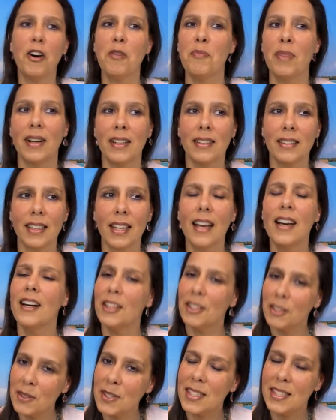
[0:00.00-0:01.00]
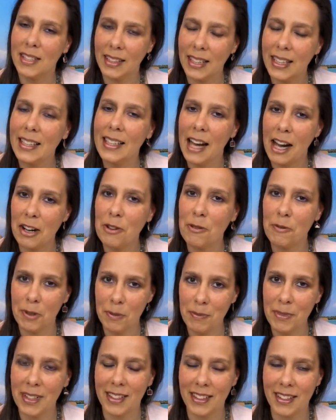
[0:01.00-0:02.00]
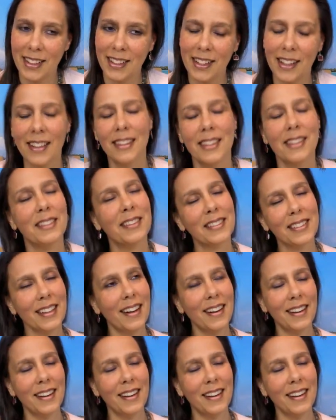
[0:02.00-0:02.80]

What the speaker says: but you're still a young woman. And I thought,